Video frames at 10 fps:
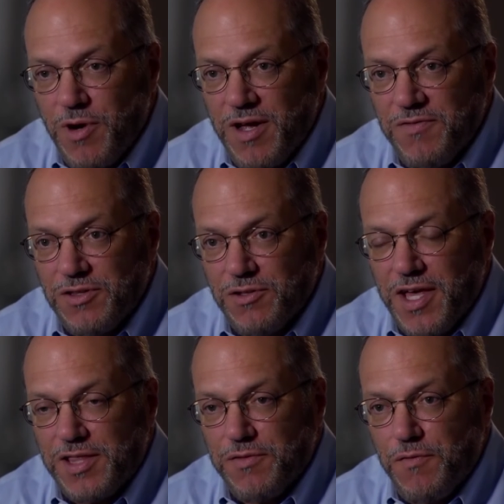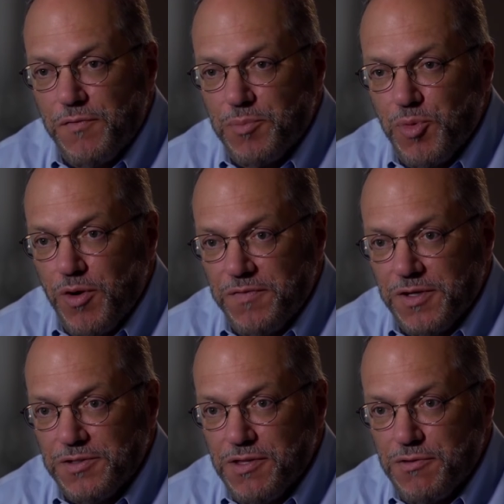driving the length of a football
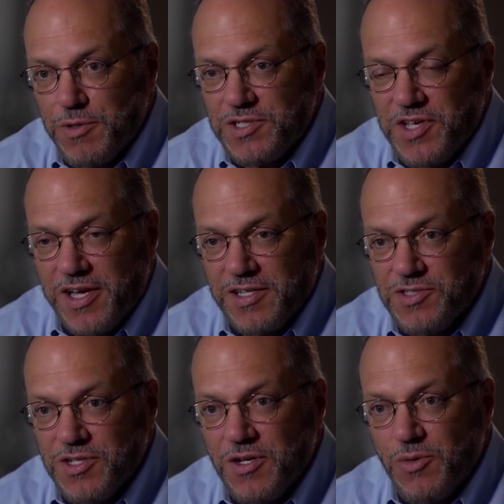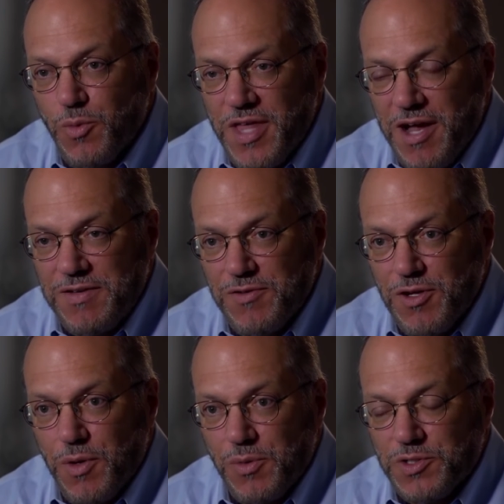field in 3 seconds without even
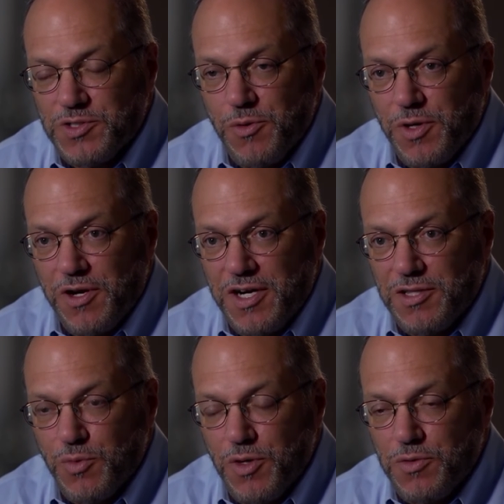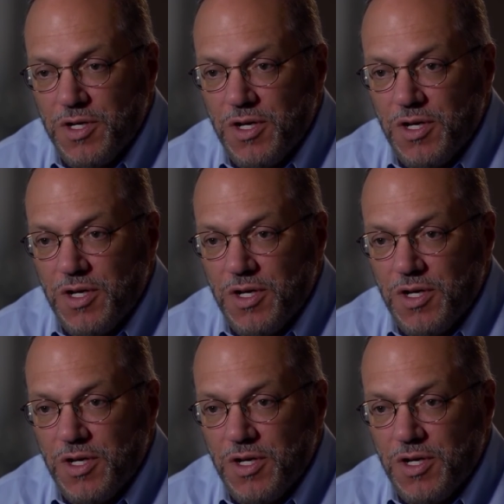knowing what's going on in the road.